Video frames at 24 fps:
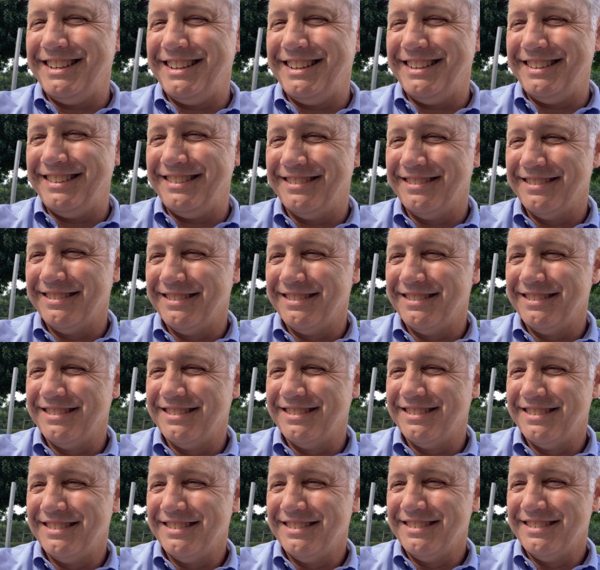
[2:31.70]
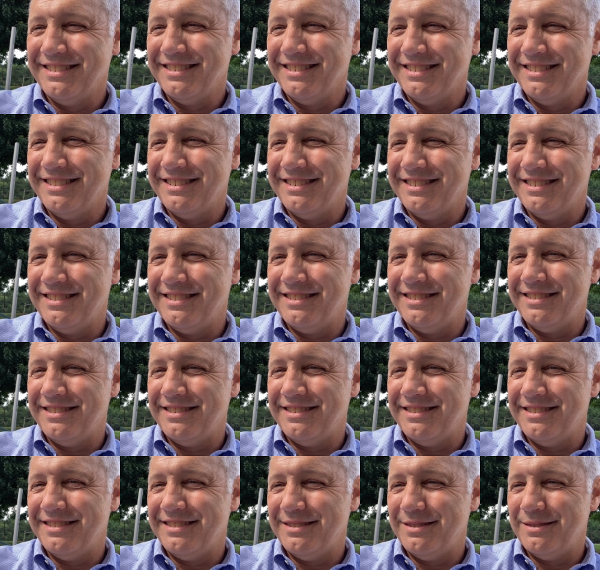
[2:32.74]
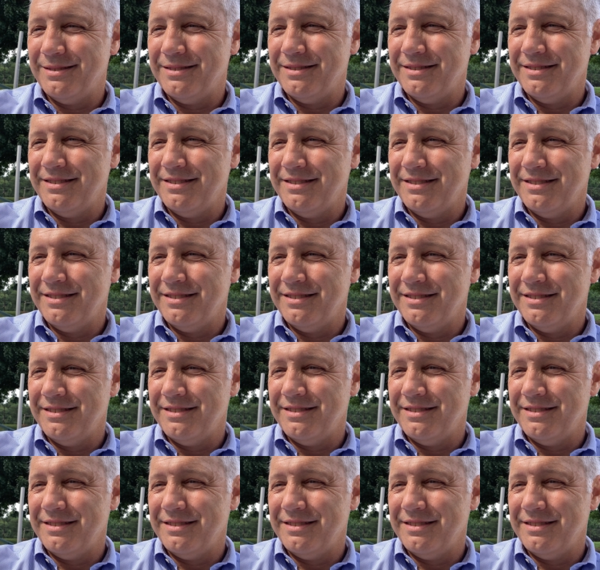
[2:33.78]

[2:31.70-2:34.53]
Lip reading: The person shown says nothing.